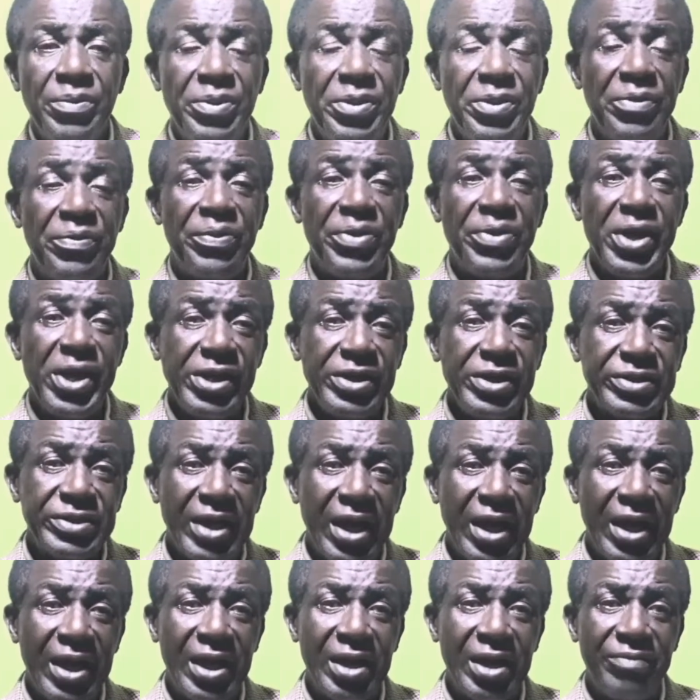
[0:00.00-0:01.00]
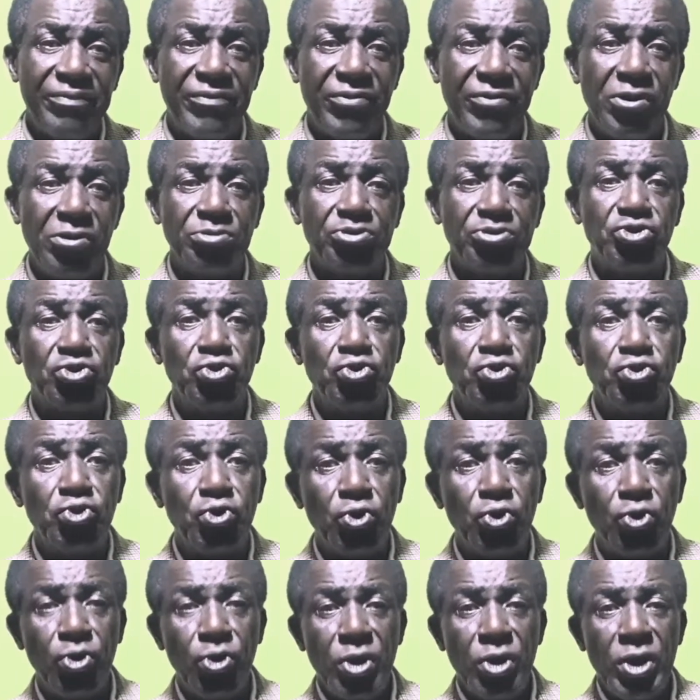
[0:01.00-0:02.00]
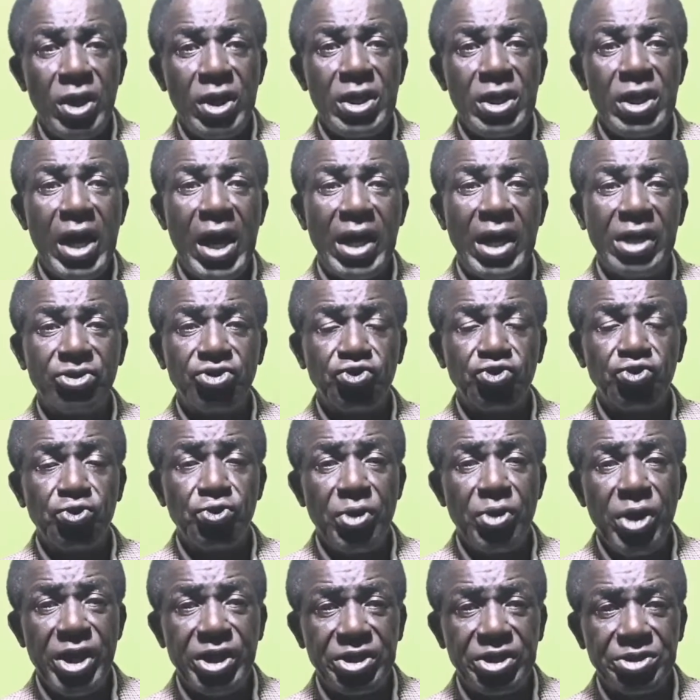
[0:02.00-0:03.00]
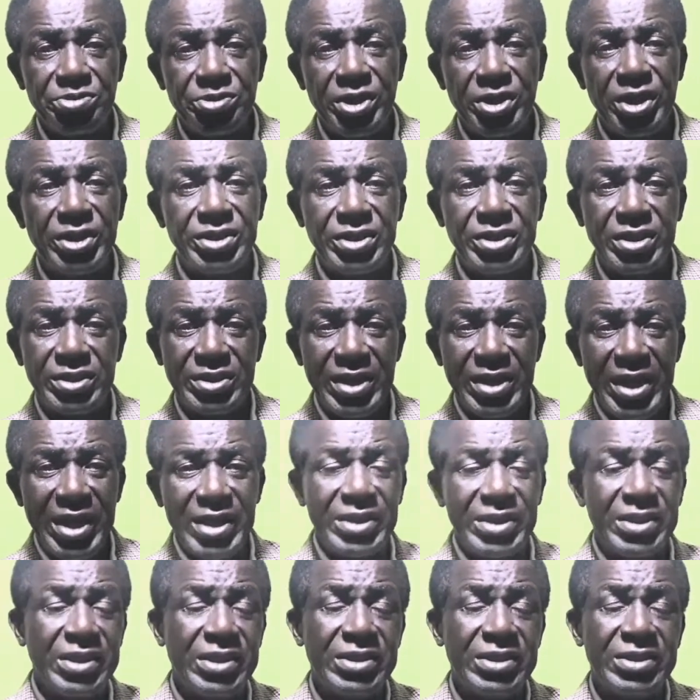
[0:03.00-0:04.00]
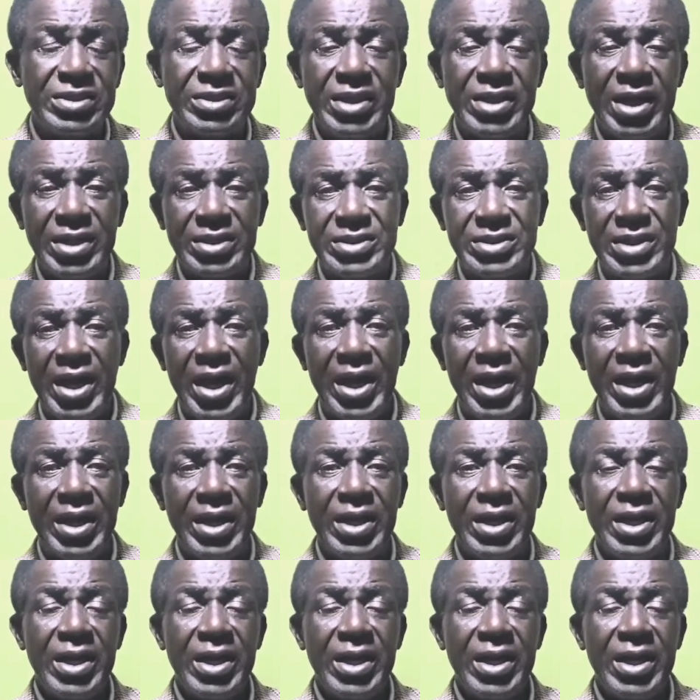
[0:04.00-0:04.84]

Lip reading: the things I have come to know are through experiences like this that I